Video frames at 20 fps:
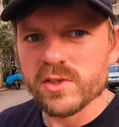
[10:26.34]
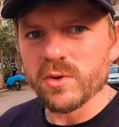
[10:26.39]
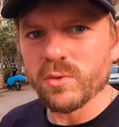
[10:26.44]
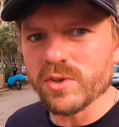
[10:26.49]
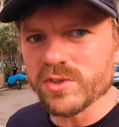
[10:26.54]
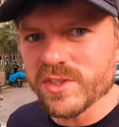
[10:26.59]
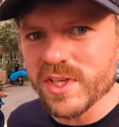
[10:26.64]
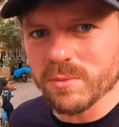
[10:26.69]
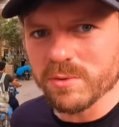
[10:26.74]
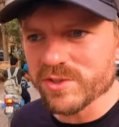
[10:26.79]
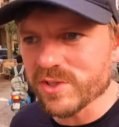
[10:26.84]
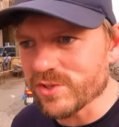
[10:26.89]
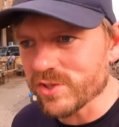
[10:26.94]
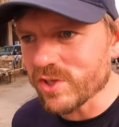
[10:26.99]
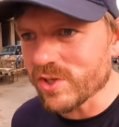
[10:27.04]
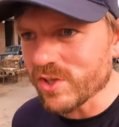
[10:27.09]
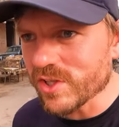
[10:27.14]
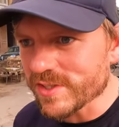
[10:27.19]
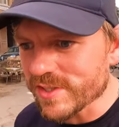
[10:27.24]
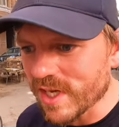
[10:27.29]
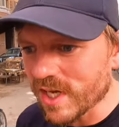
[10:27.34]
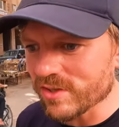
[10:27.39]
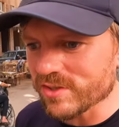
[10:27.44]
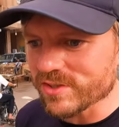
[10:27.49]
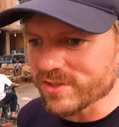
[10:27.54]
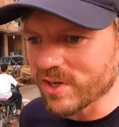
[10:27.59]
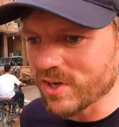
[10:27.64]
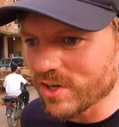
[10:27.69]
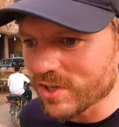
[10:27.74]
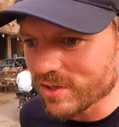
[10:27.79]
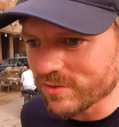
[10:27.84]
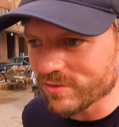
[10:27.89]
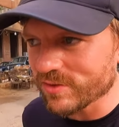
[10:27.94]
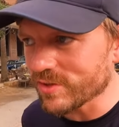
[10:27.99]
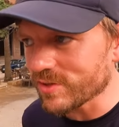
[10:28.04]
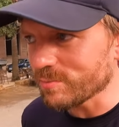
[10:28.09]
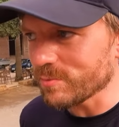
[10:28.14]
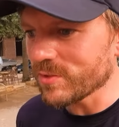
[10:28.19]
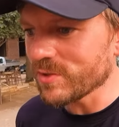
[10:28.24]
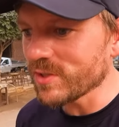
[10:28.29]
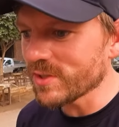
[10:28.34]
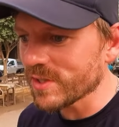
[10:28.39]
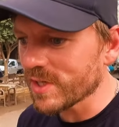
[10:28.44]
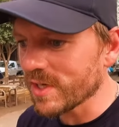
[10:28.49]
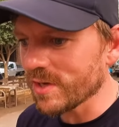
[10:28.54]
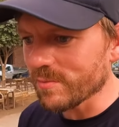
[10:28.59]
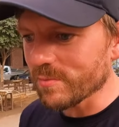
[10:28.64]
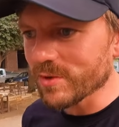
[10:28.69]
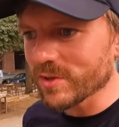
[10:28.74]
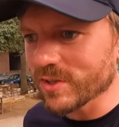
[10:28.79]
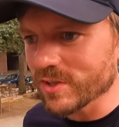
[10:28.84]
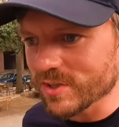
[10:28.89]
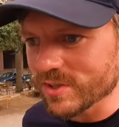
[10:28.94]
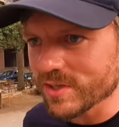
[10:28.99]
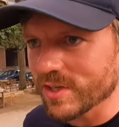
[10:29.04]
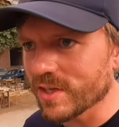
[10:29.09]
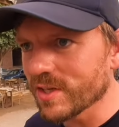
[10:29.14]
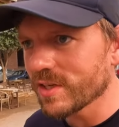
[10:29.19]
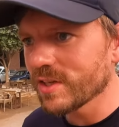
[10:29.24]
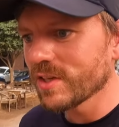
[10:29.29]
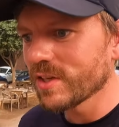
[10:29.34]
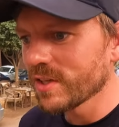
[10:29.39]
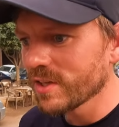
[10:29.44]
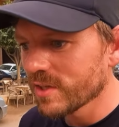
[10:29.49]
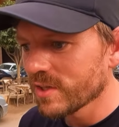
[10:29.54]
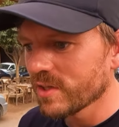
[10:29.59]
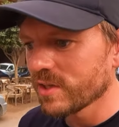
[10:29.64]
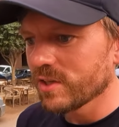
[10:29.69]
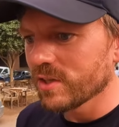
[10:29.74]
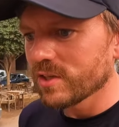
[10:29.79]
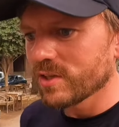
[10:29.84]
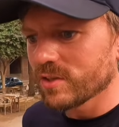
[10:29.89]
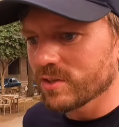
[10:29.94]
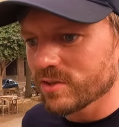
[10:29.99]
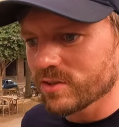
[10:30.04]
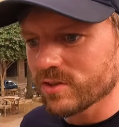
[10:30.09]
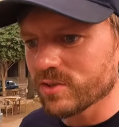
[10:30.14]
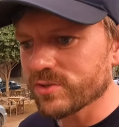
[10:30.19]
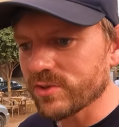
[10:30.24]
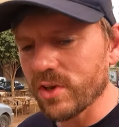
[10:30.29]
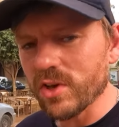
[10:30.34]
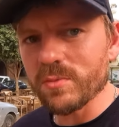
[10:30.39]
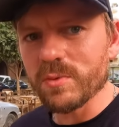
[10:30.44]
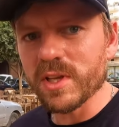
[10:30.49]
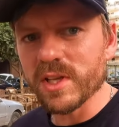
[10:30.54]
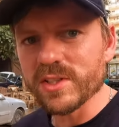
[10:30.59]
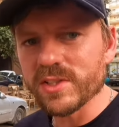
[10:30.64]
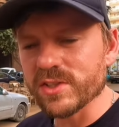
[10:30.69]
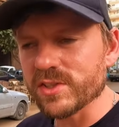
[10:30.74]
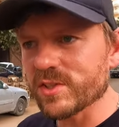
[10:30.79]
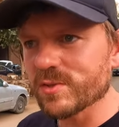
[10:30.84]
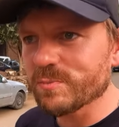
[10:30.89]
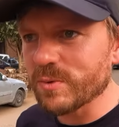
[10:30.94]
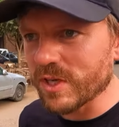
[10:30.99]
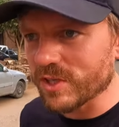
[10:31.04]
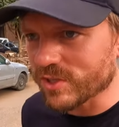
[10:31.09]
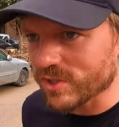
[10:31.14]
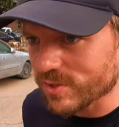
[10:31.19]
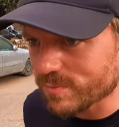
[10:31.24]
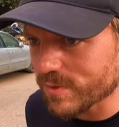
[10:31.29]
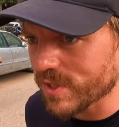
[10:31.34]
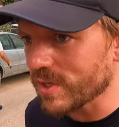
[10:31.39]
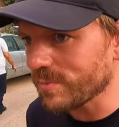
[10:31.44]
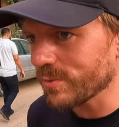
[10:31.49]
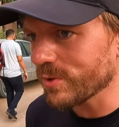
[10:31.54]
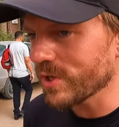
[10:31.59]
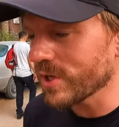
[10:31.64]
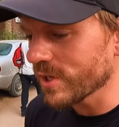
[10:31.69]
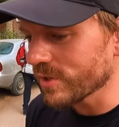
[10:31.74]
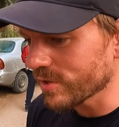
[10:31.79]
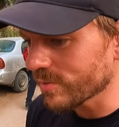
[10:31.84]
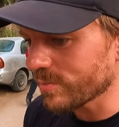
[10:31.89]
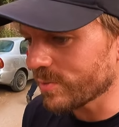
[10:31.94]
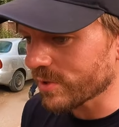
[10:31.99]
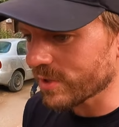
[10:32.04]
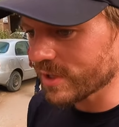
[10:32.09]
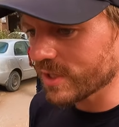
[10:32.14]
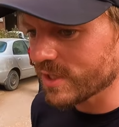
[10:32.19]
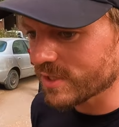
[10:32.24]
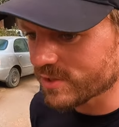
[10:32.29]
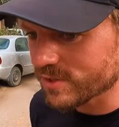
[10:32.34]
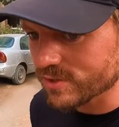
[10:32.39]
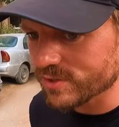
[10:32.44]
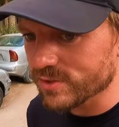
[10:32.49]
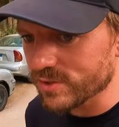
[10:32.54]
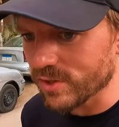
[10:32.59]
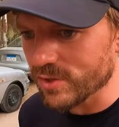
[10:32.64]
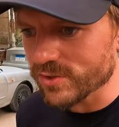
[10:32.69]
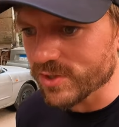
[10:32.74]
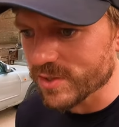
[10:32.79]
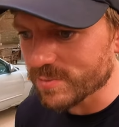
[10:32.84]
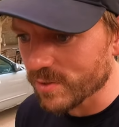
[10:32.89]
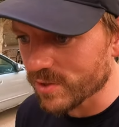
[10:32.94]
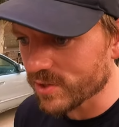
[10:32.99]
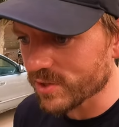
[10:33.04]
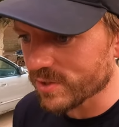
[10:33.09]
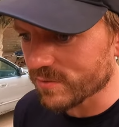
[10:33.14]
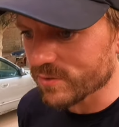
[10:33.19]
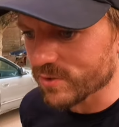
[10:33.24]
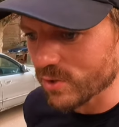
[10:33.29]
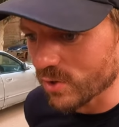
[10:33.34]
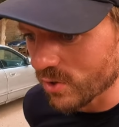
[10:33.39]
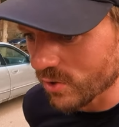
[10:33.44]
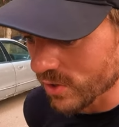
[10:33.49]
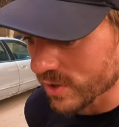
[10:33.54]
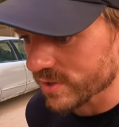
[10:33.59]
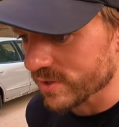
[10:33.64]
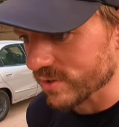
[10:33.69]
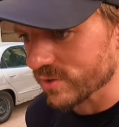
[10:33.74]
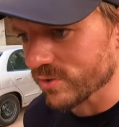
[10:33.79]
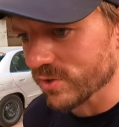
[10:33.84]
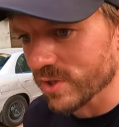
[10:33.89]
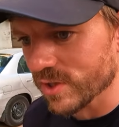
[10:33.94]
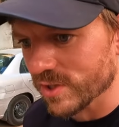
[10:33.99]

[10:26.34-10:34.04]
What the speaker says: So I wasn't able to do this outside of this museum because there's so many suspicious people here and the police are so suspicious of tourists and